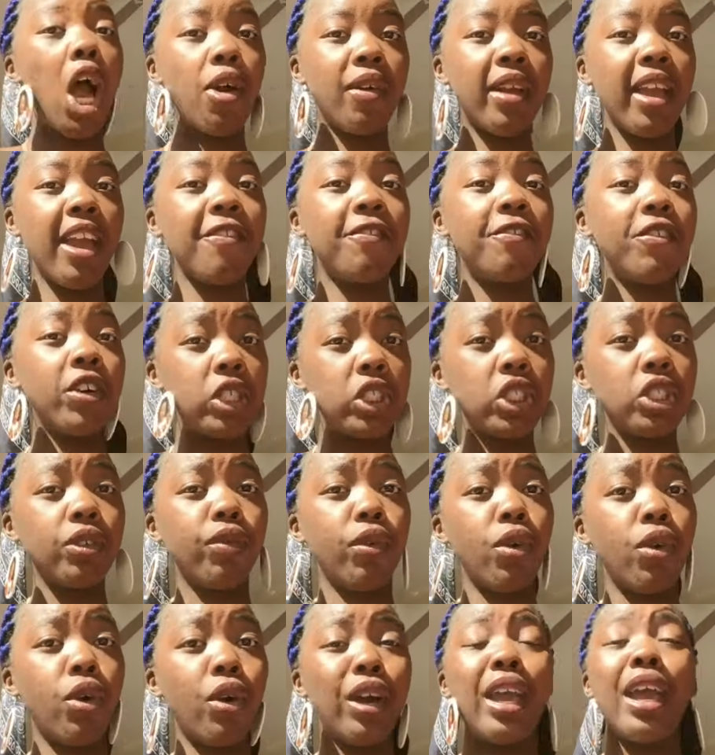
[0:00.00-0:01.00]
Okay, first
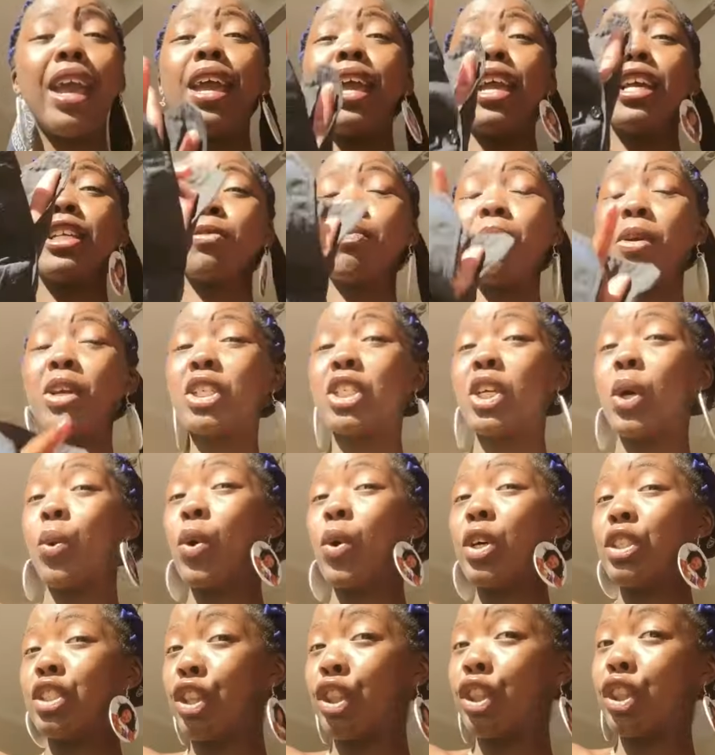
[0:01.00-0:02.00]
of all, his picture
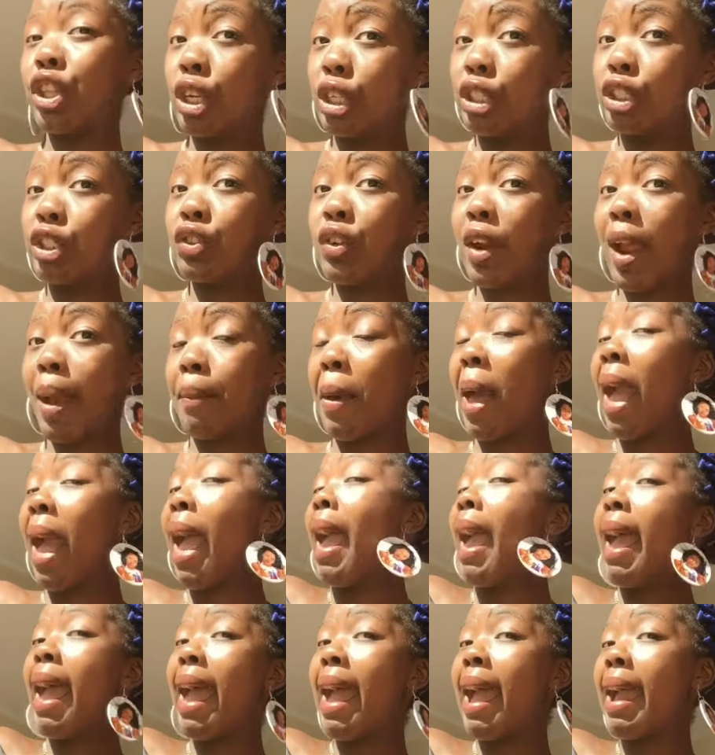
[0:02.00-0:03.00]
was a thirst trap.
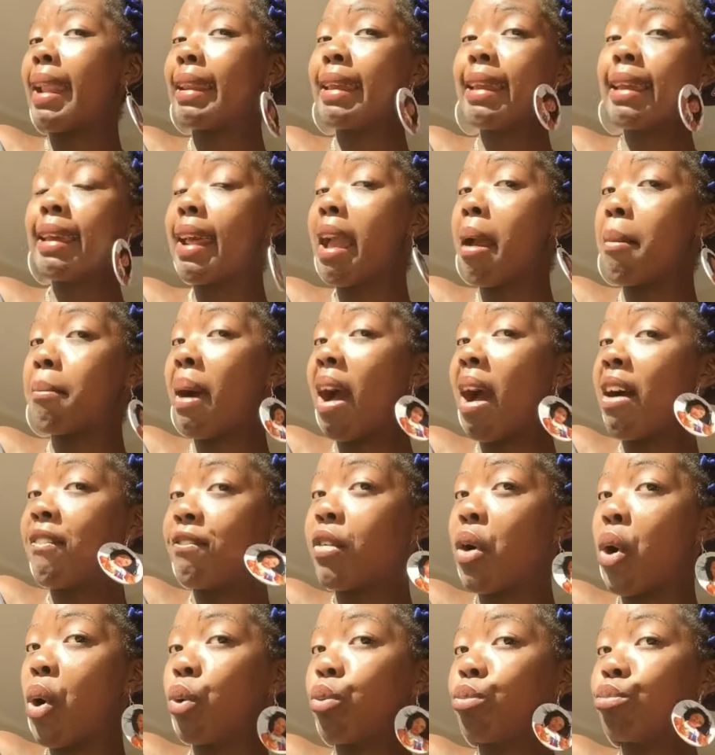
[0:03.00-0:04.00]
And it ain't my
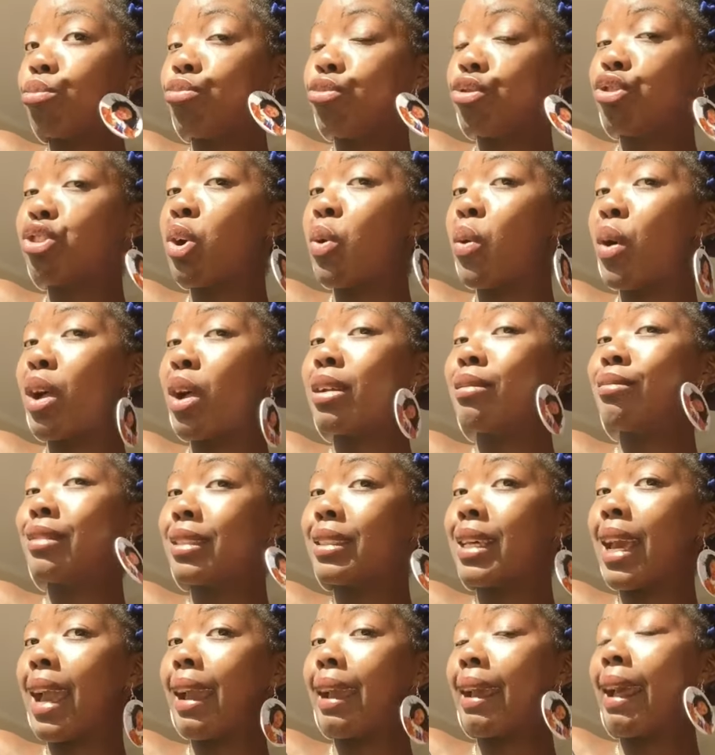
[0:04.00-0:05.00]
fault, you know what I'm
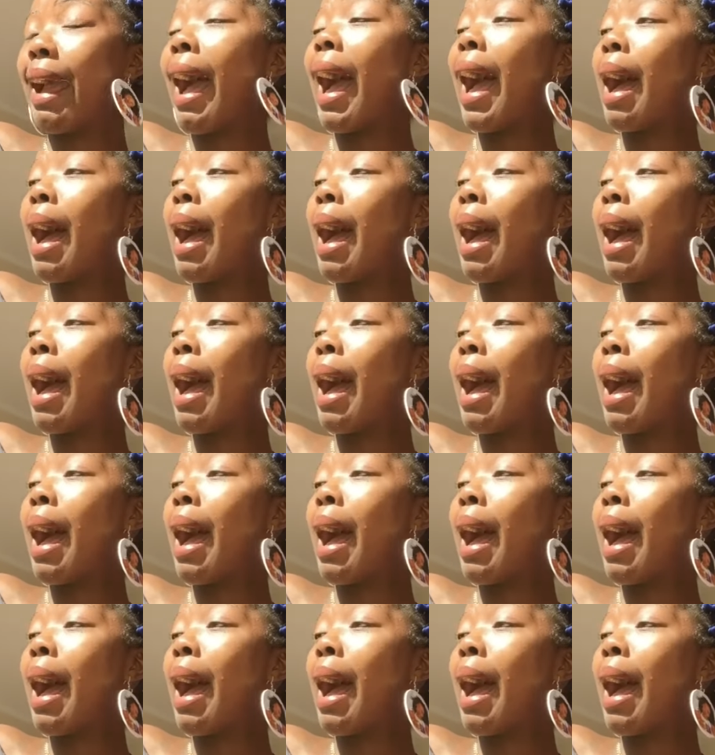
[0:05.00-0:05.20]
saying?